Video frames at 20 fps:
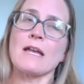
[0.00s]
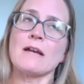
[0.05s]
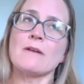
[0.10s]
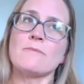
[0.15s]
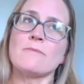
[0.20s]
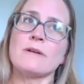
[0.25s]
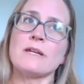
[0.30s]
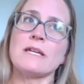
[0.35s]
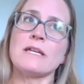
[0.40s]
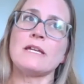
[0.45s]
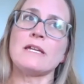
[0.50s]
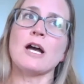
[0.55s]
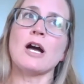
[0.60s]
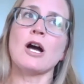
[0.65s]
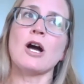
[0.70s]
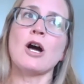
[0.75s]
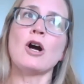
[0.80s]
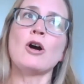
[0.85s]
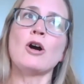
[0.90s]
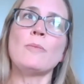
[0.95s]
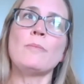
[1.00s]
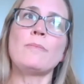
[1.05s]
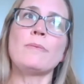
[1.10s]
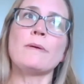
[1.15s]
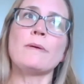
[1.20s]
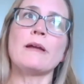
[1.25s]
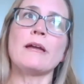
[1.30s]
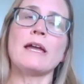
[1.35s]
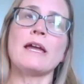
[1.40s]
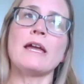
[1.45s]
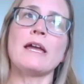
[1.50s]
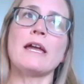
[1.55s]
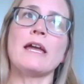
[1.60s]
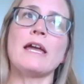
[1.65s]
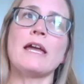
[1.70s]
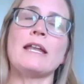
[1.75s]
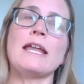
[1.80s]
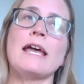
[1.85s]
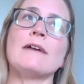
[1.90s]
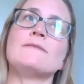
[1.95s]
We hope
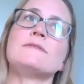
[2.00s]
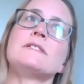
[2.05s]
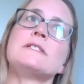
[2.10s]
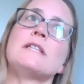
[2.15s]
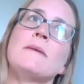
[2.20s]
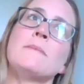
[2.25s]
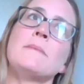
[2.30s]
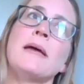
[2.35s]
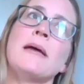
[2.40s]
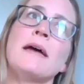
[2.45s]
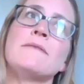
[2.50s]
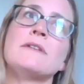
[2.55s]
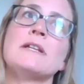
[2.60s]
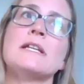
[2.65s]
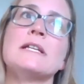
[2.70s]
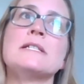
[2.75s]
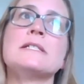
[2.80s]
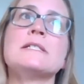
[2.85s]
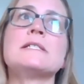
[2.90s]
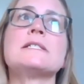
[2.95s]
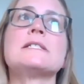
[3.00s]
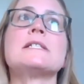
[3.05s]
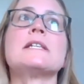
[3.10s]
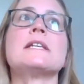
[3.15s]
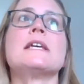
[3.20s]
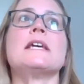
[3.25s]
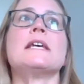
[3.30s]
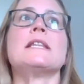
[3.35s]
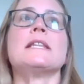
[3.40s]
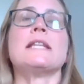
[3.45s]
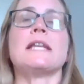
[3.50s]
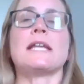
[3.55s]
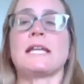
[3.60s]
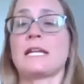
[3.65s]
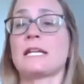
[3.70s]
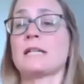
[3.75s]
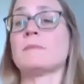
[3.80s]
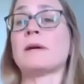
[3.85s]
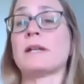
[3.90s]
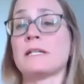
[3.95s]
and have some evidence that
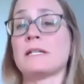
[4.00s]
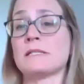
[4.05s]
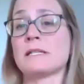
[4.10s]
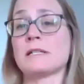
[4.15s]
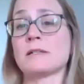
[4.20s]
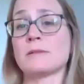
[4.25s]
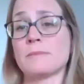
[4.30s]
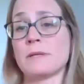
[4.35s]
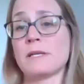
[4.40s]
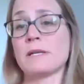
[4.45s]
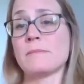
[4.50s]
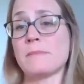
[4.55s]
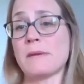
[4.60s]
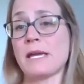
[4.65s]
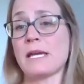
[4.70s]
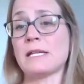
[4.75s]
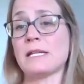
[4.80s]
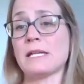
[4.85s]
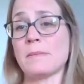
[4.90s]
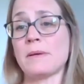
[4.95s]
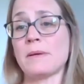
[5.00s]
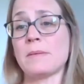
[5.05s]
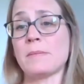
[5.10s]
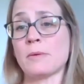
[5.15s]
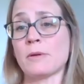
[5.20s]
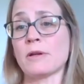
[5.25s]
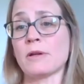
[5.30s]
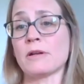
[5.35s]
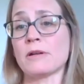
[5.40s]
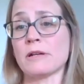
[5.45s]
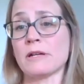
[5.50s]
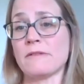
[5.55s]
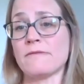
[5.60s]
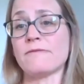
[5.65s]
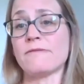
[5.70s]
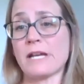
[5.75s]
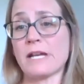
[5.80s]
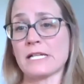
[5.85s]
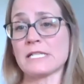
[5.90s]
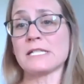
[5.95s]
antibodies that are being made that people are
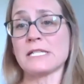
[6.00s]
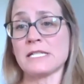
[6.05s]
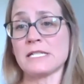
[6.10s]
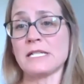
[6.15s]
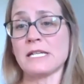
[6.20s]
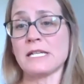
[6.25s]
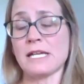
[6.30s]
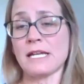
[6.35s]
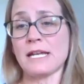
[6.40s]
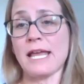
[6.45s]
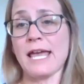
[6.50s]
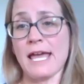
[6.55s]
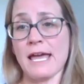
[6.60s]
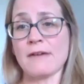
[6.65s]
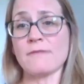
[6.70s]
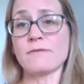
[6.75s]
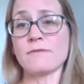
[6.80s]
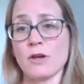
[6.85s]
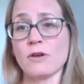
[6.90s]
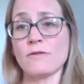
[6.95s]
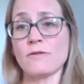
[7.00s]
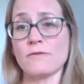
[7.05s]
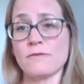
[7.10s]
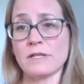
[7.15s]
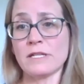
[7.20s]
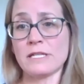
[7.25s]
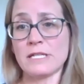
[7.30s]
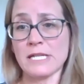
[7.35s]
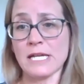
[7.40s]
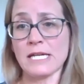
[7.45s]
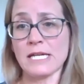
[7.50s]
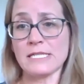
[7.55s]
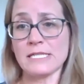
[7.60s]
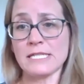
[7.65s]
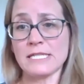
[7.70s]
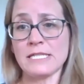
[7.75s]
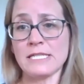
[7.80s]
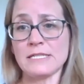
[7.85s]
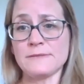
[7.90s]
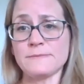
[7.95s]
infected and have
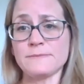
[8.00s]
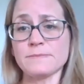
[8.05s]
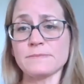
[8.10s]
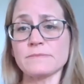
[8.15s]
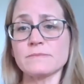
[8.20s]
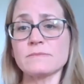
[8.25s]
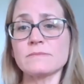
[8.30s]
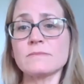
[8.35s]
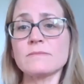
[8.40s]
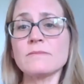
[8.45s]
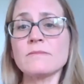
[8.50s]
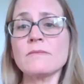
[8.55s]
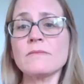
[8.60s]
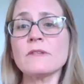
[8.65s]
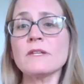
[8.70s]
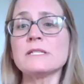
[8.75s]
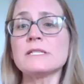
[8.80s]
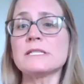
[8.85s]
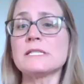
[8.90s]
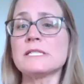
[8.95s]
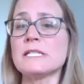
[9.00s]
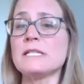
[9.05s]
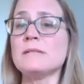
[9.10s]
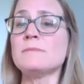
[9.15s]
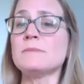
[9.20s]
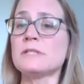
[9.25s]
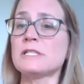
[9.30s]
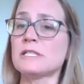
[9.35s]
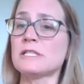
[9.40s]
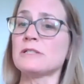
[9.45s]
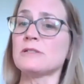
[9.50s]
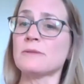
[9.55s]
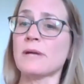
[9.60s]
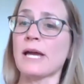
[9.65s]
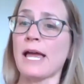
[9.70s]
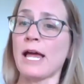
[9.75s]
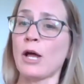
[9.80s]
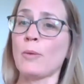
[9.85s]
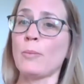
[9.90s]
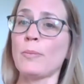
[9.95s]
COVID-19 seem to
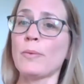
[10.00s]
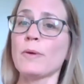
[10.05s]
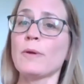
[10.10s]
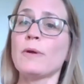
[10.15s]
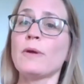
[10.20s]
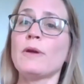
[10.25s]
help